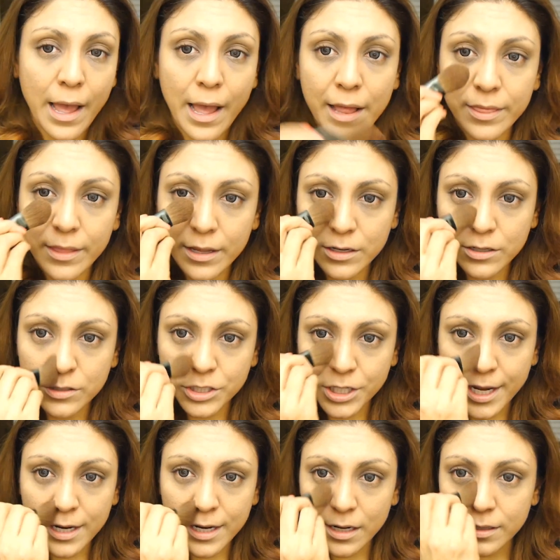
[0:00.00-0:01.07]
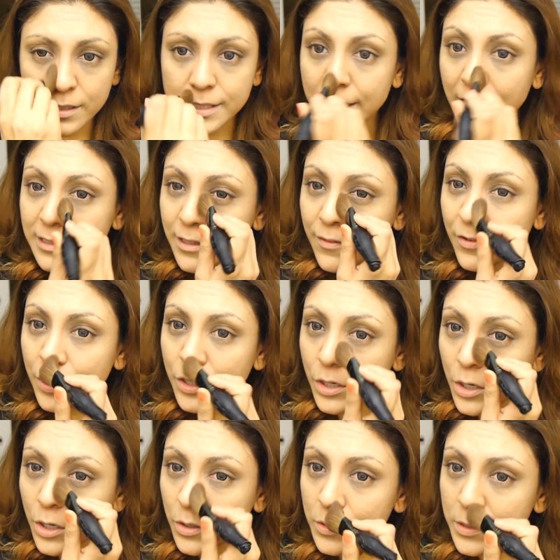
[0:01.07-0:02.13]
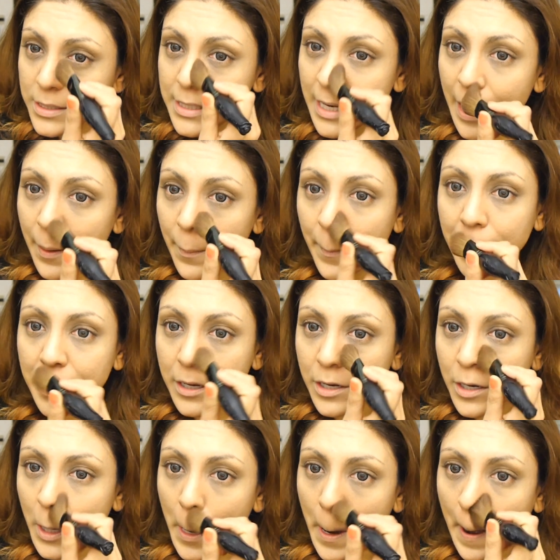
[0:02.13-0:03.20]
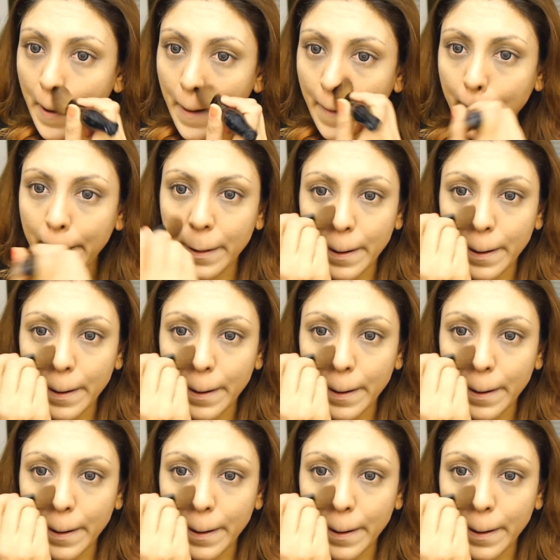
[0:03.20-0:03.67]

And then you shade on the sides of your nose to help make your